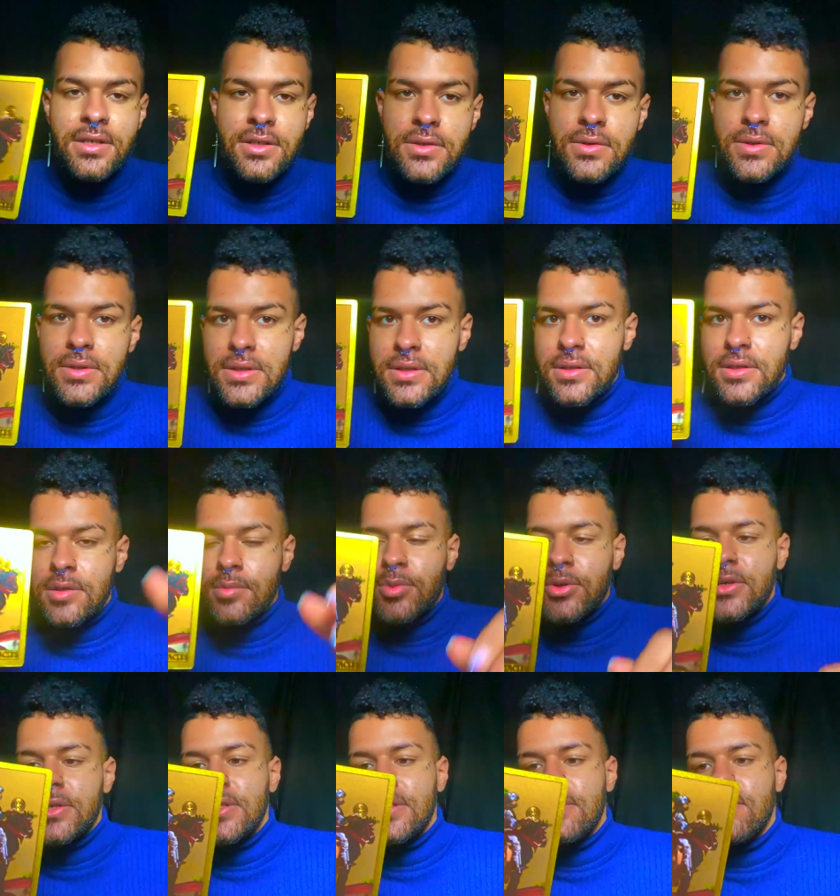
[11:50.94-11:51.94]
do see this
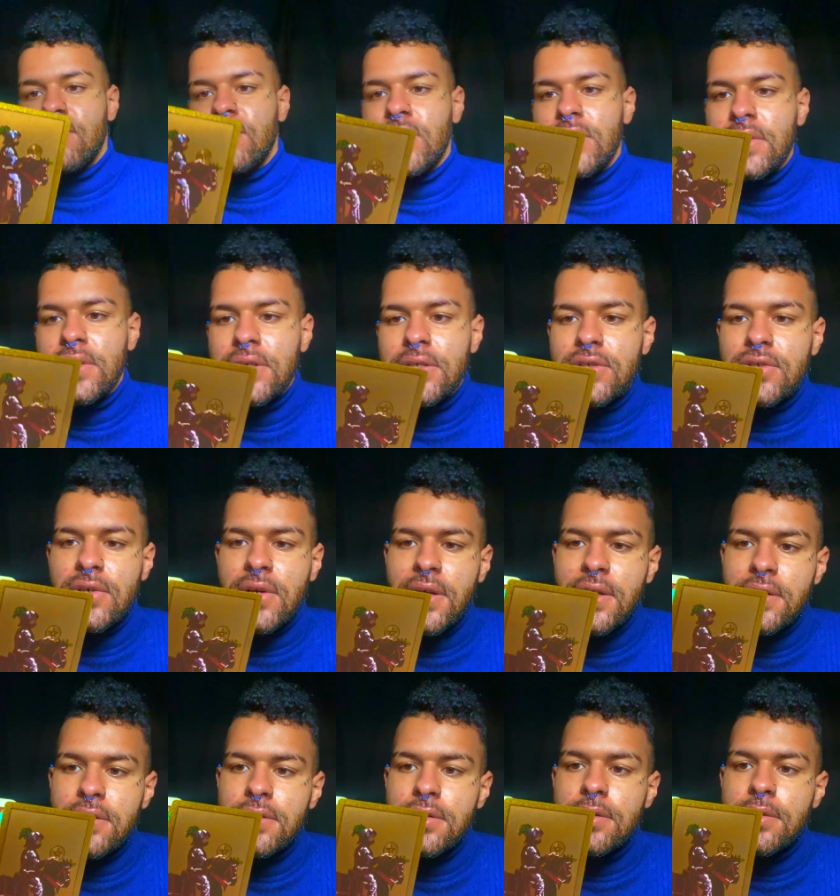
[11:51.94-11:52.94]
person really
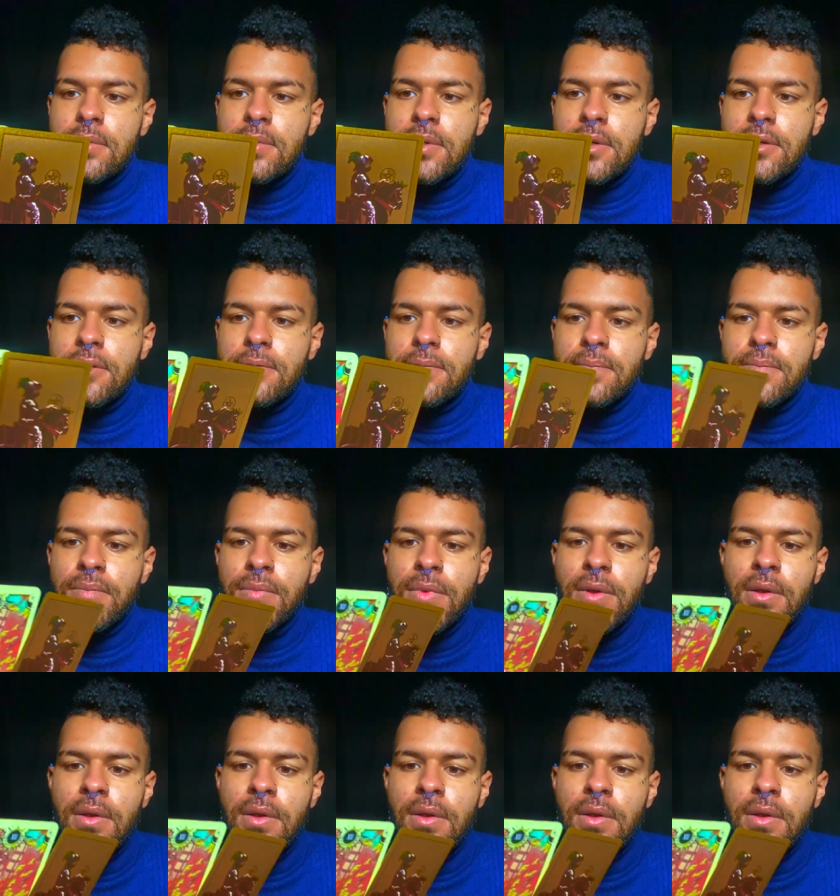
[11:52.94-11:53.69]
trying to um,